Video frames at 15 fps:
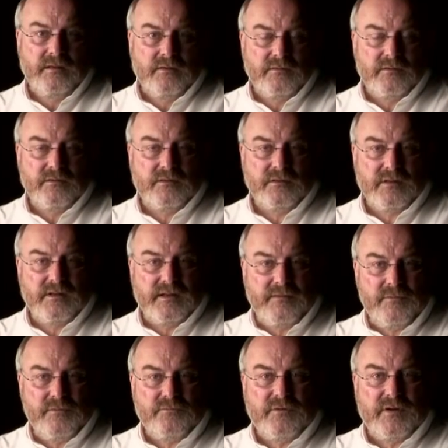So the
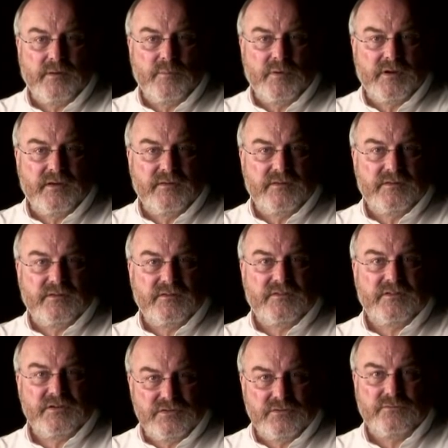Cynefin Framework is a
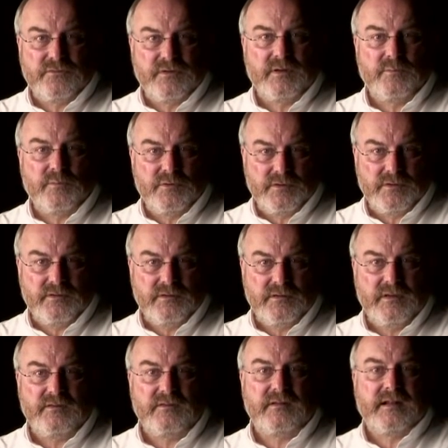decision framework.
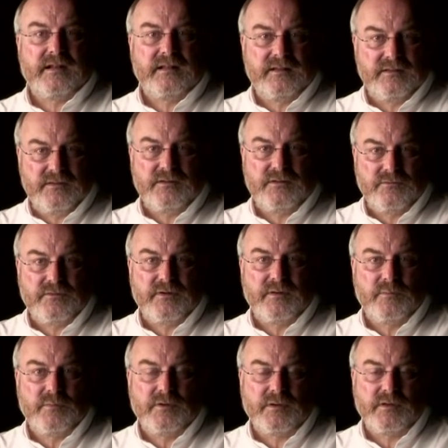It's an analytical
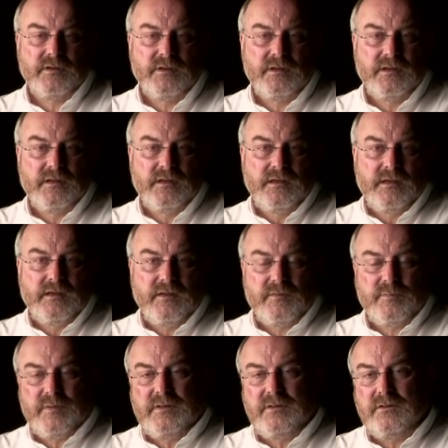framework.
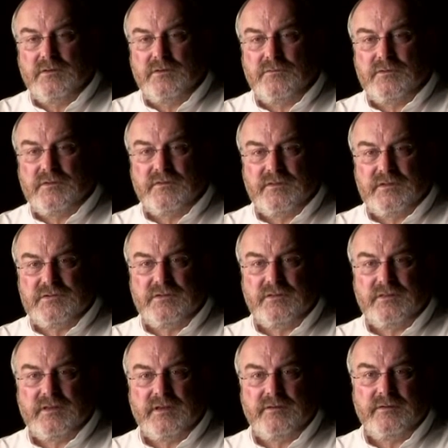It's been used for decision
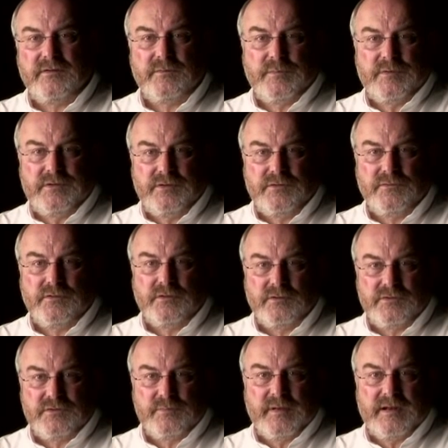theory, it's been used for
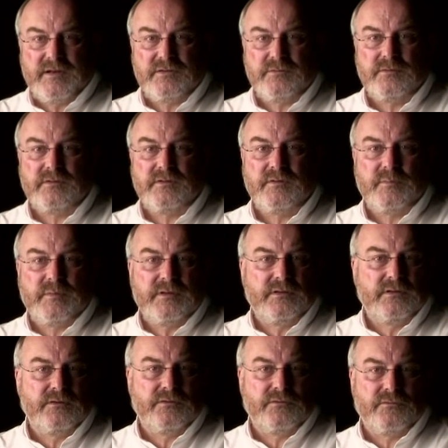knowledge management, it's been
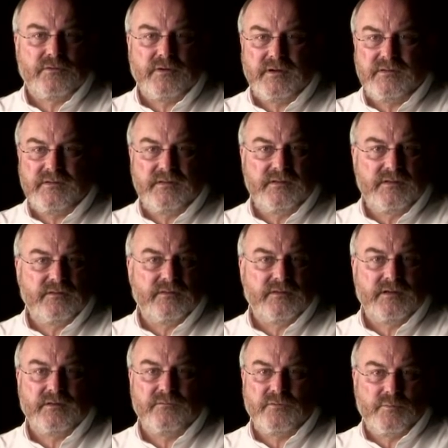used for IT
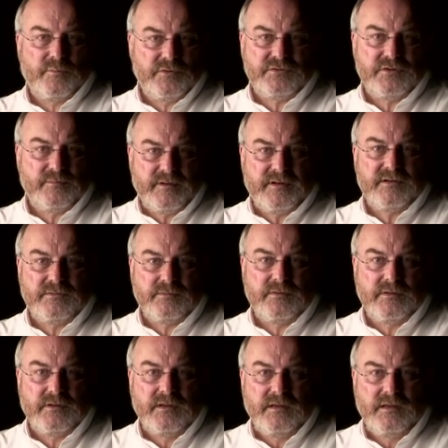design, for project
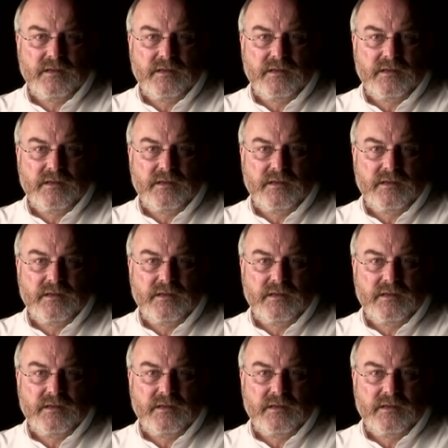management,